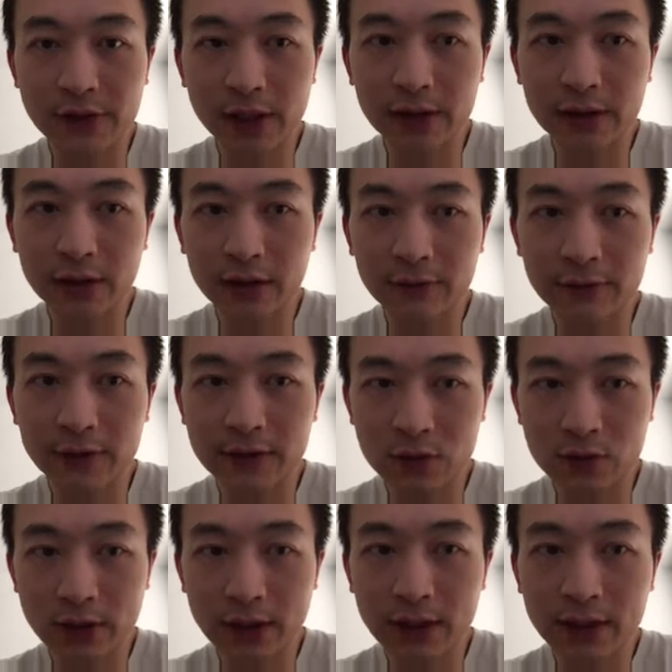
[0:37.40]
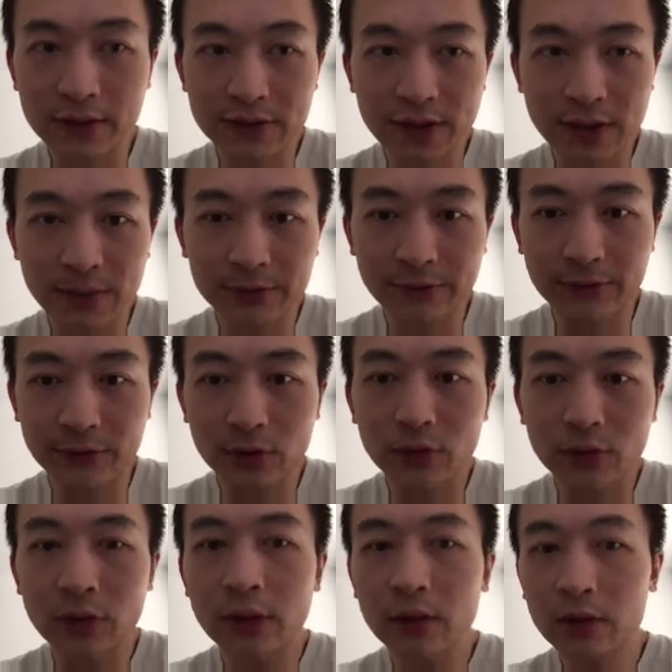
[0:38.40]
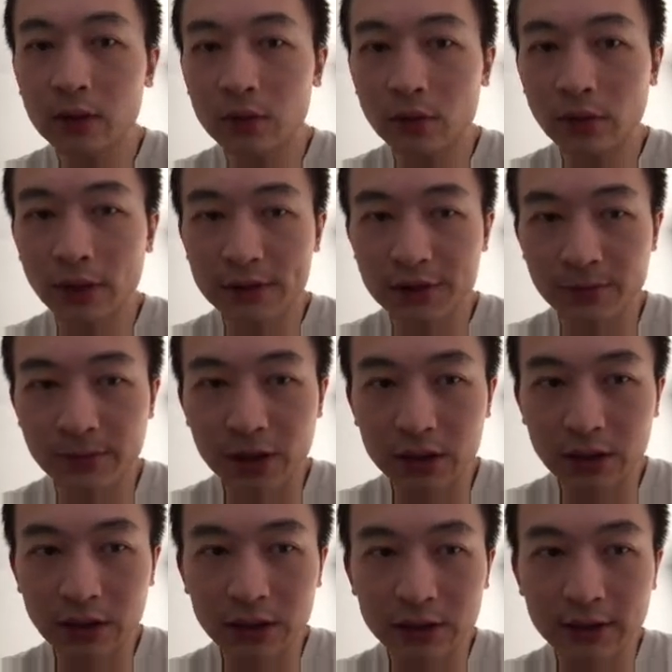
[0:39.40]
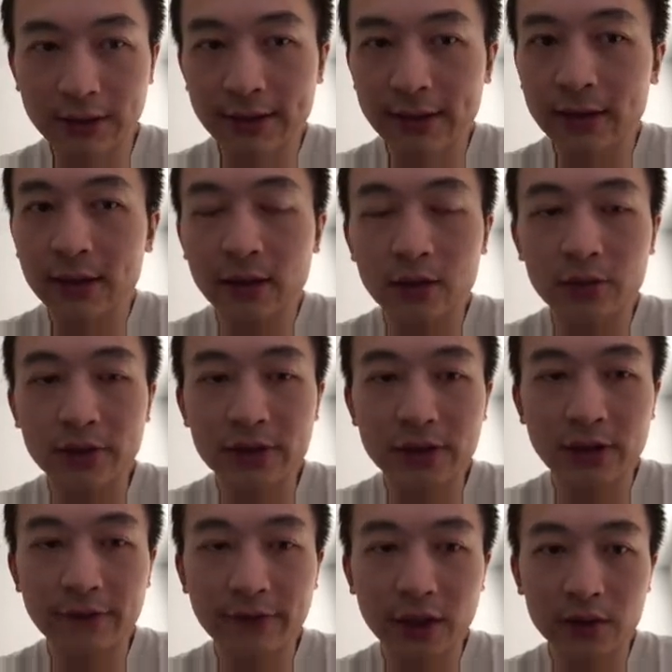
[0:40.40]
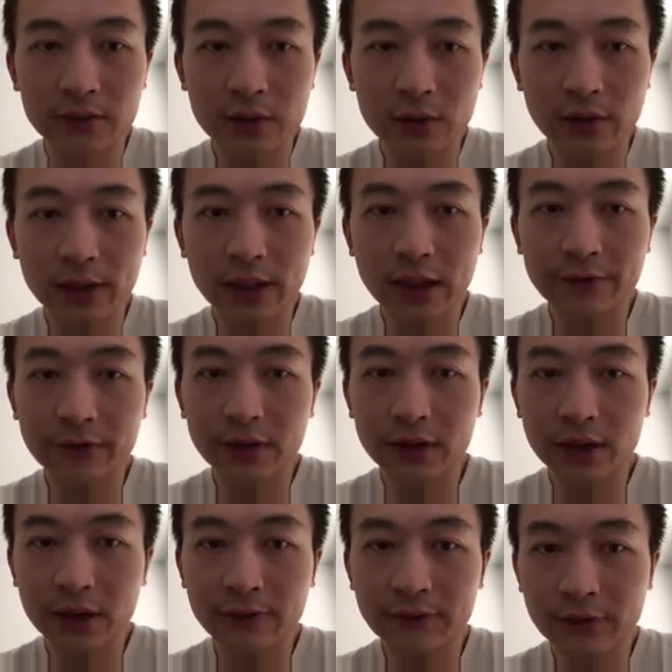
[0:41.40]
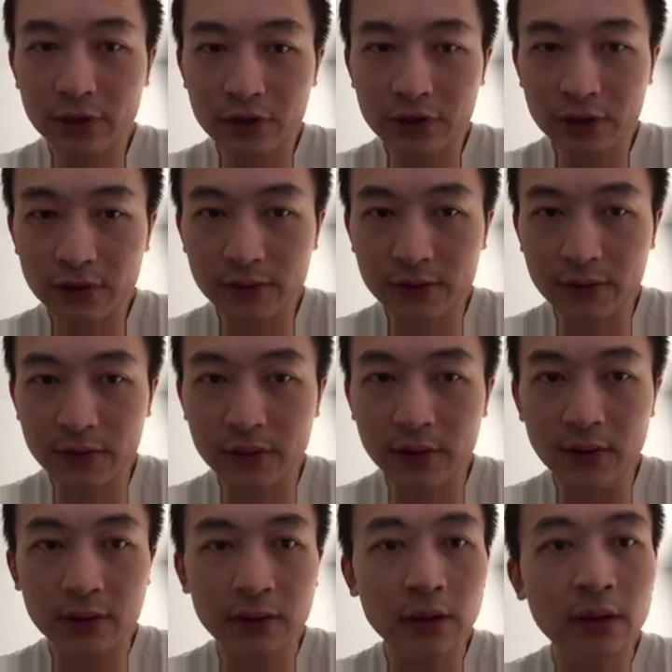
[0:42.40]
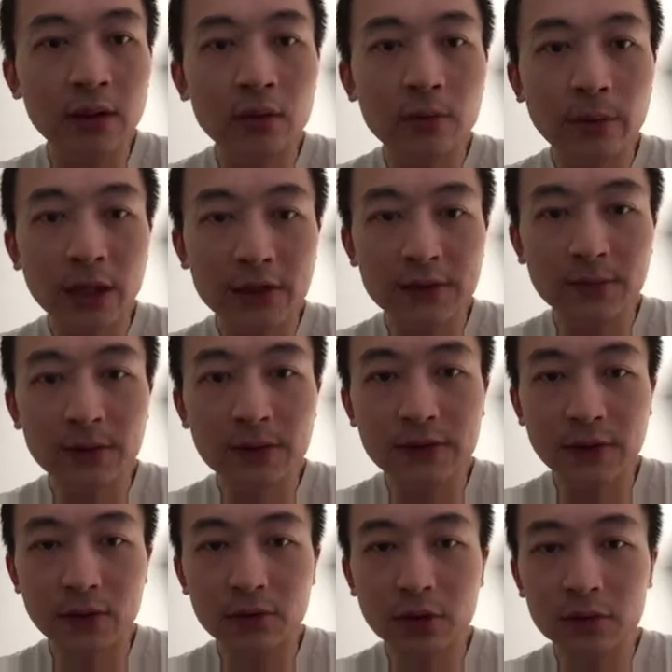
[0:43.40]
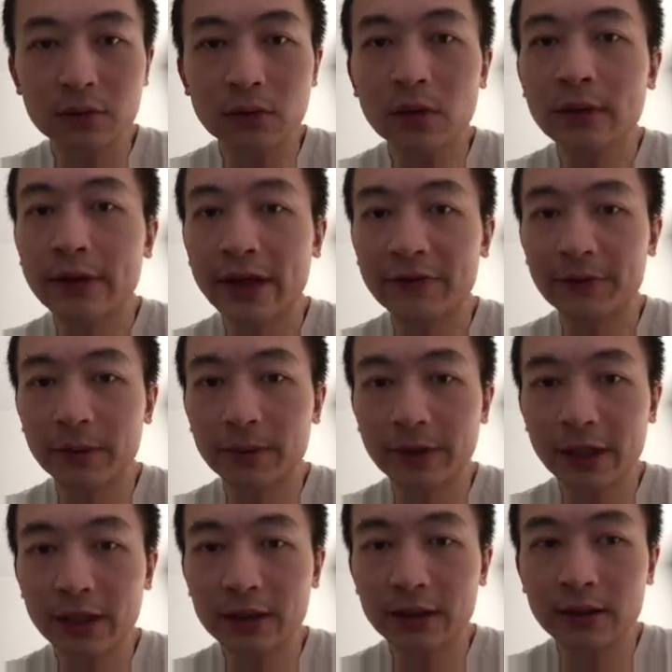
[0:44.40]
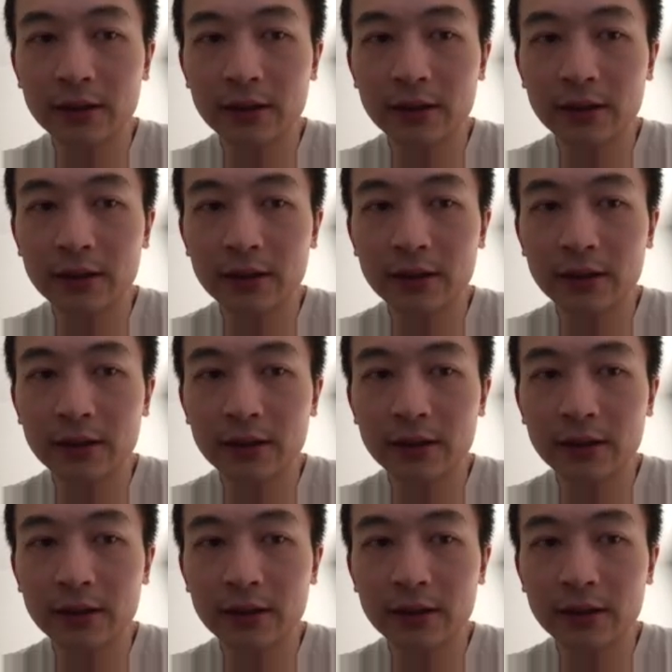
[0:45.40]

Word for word: in the given string except for question mark. Return the final string after the conversion. Possibly zero have been made.